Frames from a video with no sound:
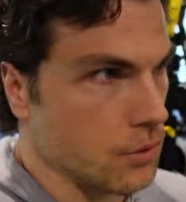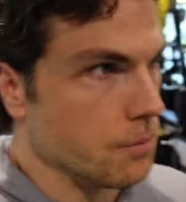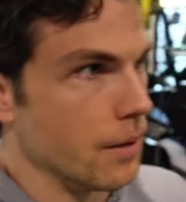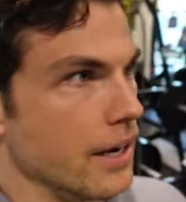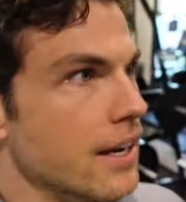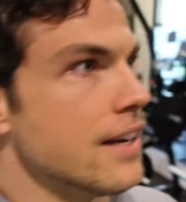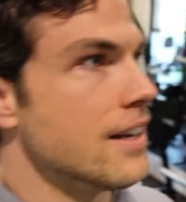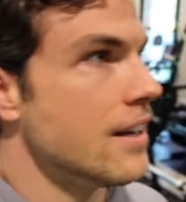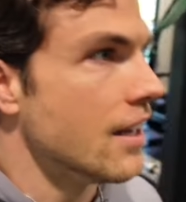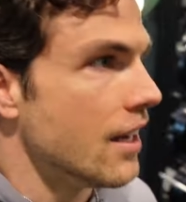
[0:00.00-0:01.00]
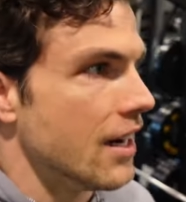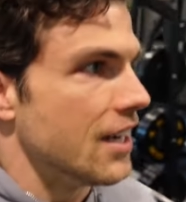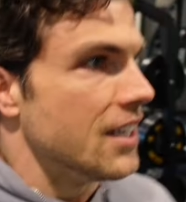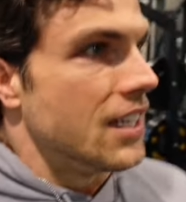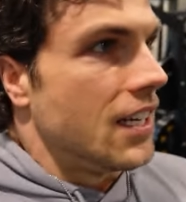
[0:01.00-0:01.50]
one, but
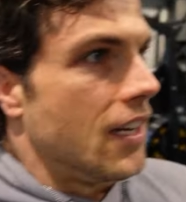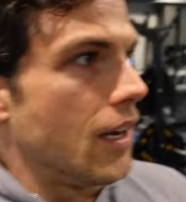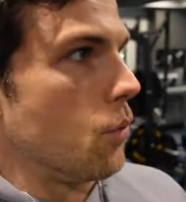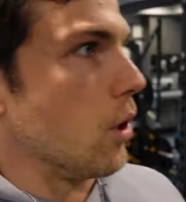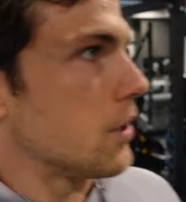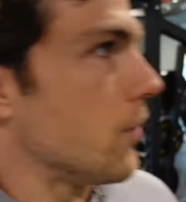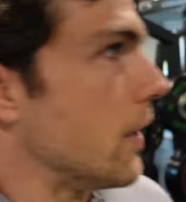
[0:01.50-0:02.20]
it works for